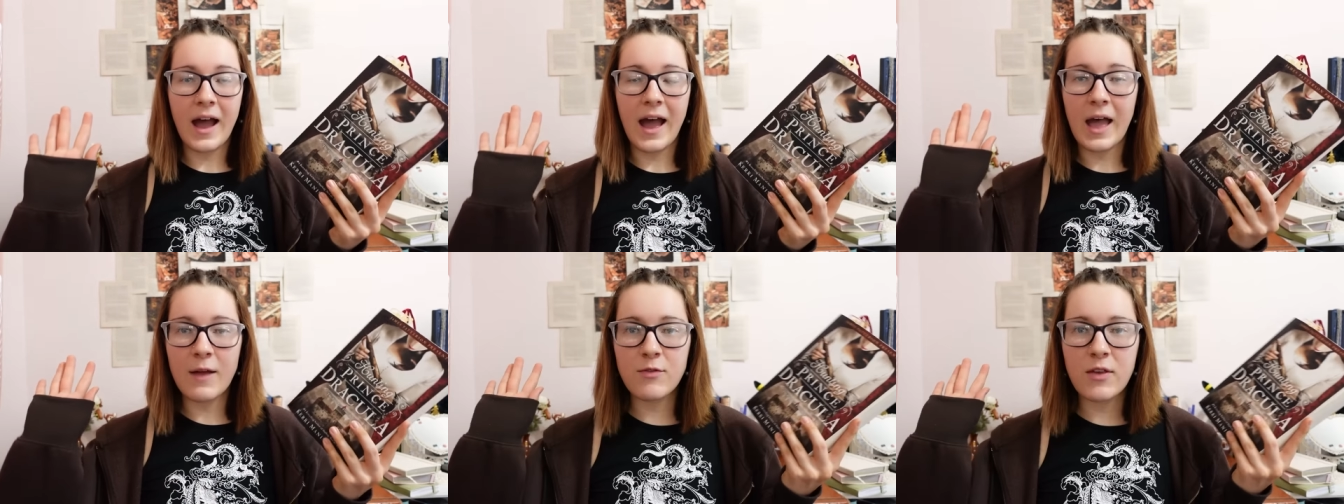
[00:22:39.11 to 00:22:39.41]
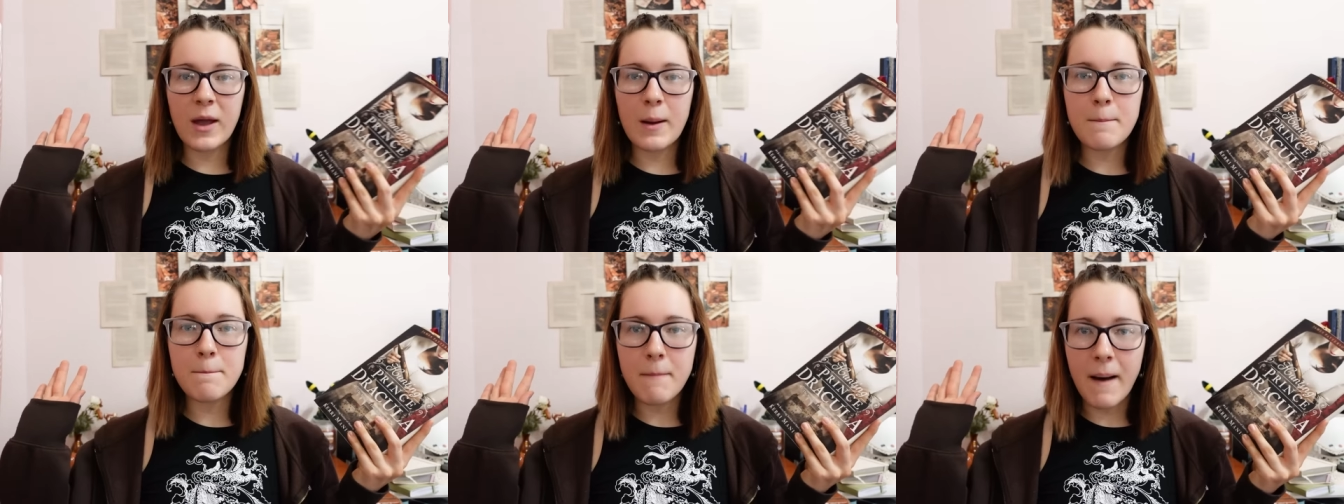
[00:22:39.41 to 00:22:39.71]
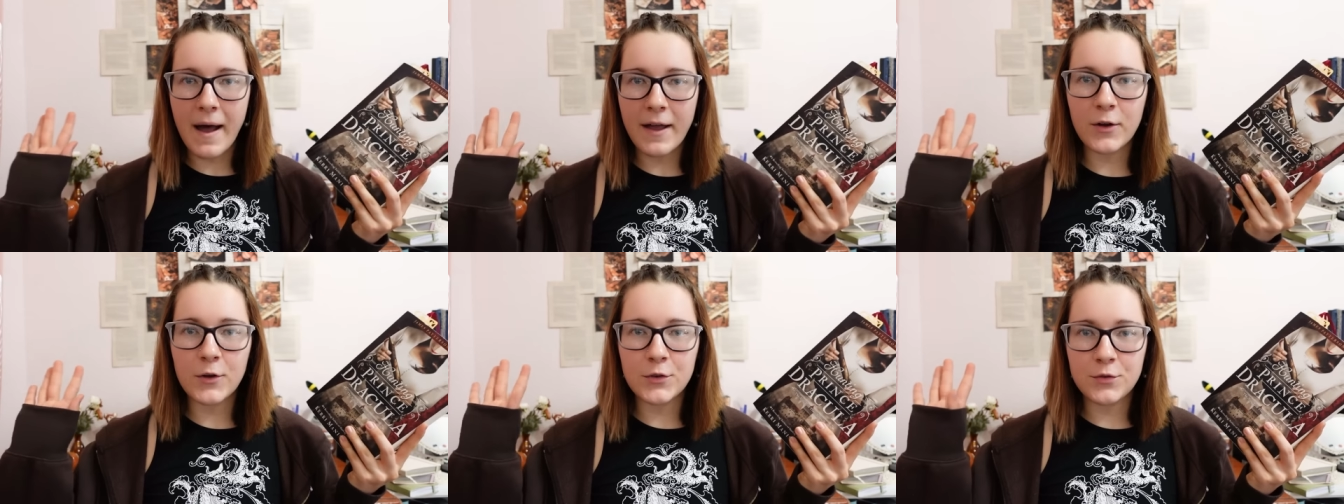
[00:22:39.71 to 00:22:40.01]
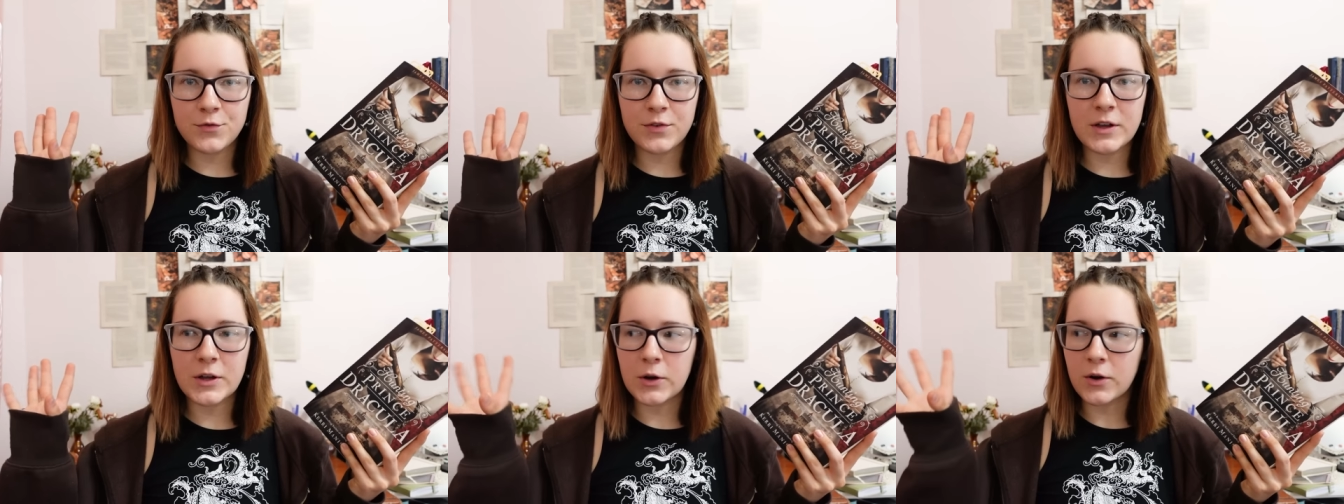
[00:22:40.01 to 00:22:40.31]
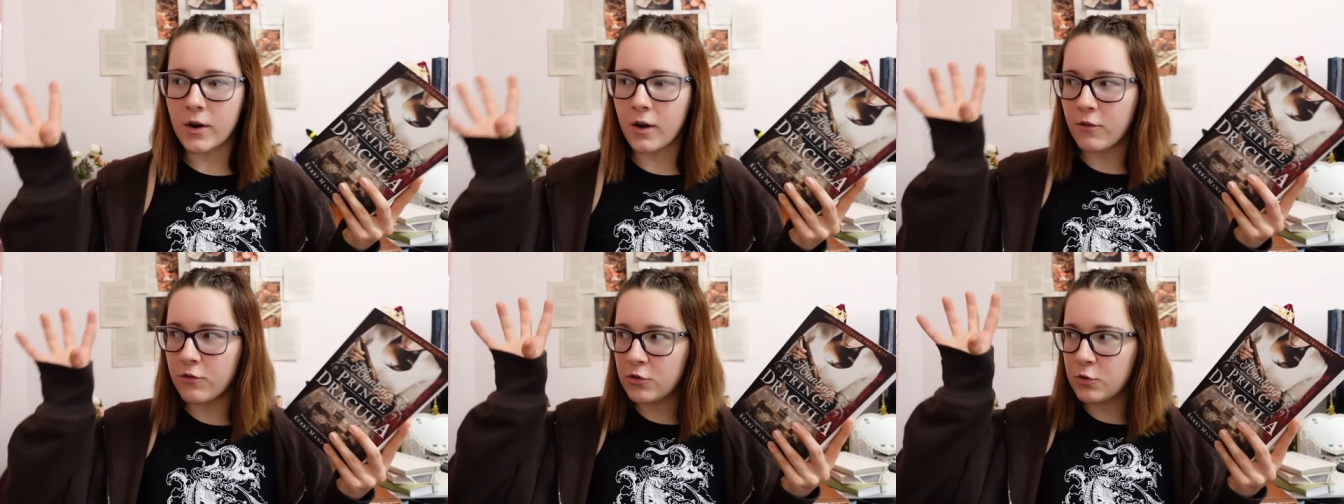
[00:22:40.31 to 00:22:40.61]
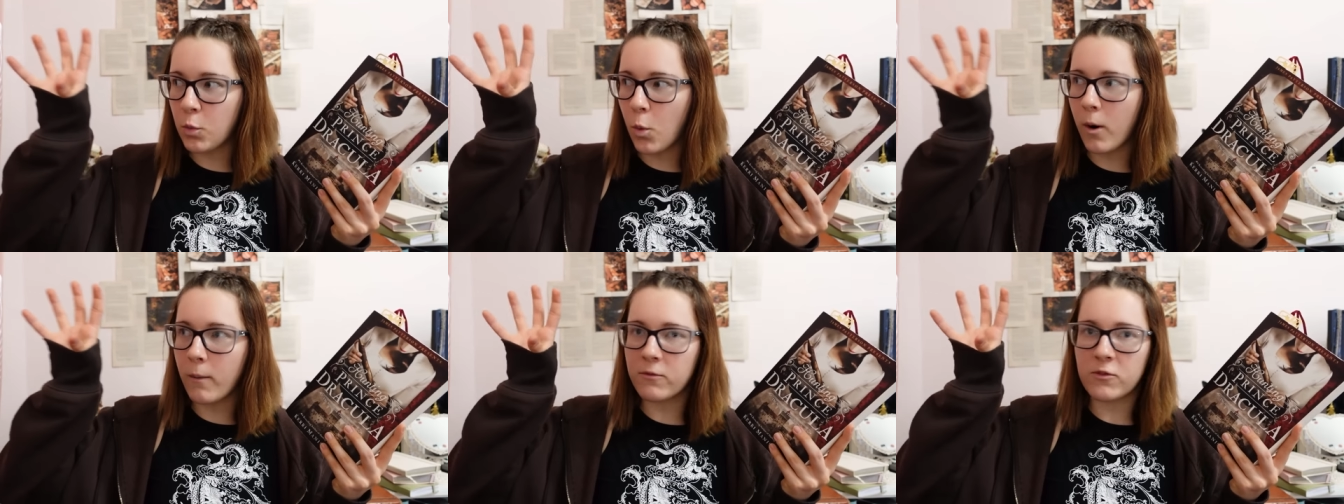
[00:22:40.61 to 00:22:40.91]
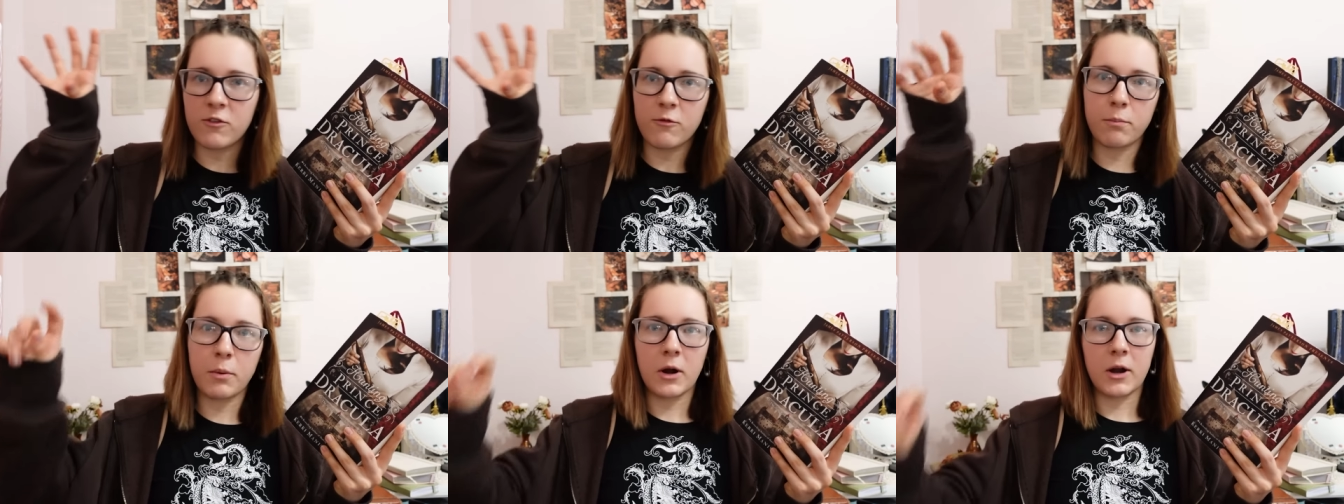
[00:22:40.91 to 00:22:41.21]
I have like a mild fear of
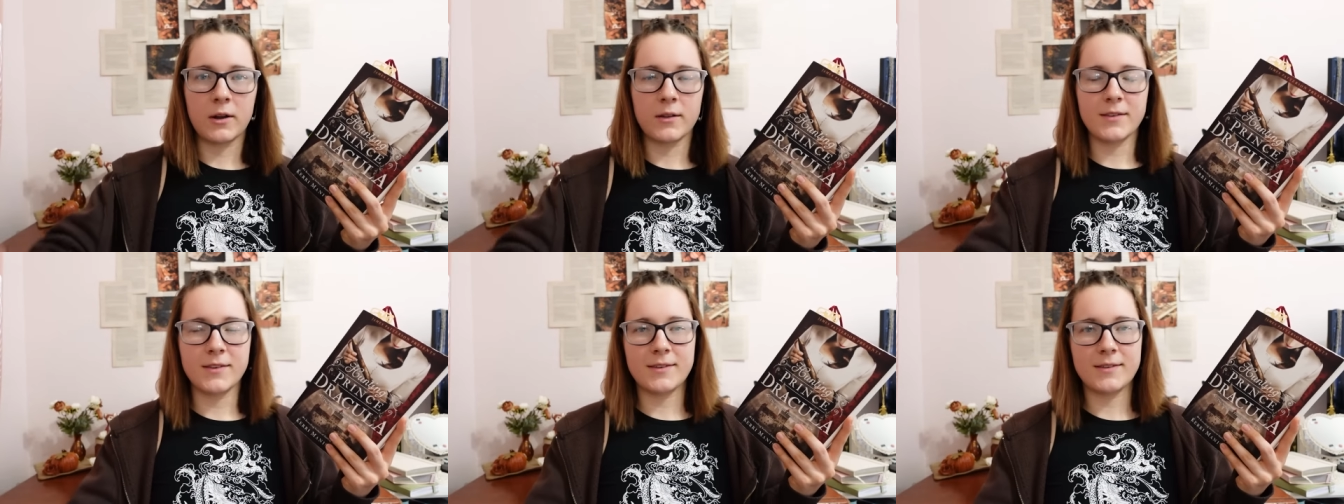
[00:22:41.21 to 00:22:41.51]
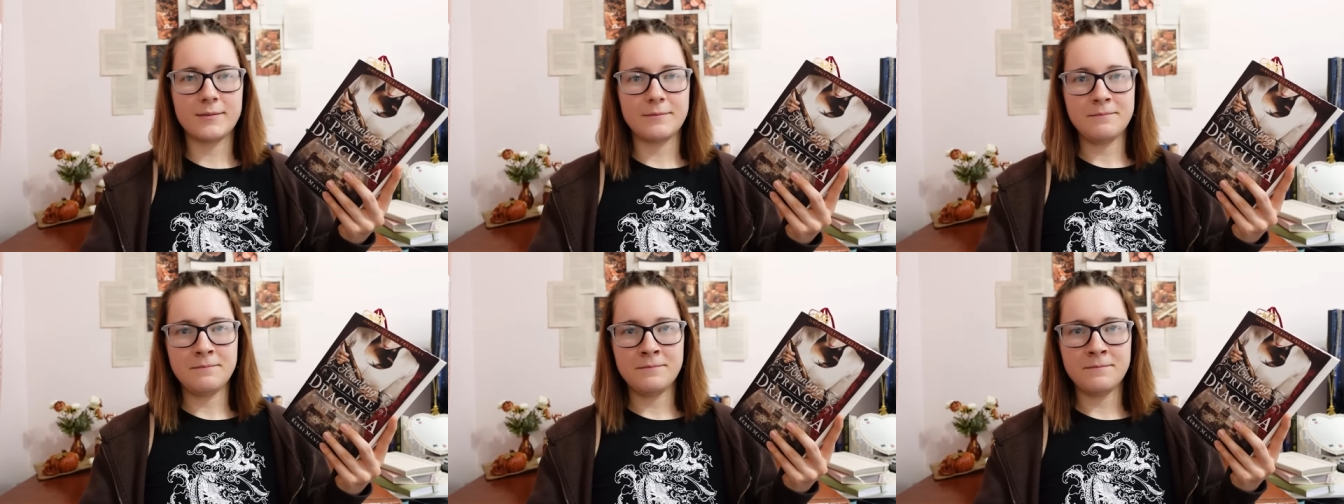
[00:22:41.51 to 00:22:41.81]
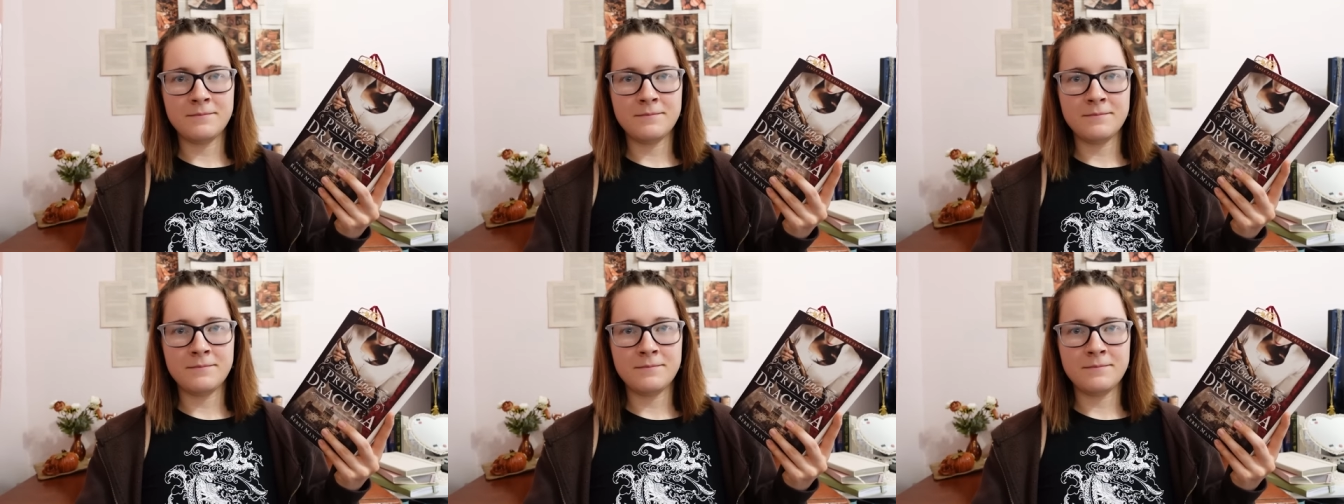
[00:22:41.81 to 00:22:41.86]
swarms of birds.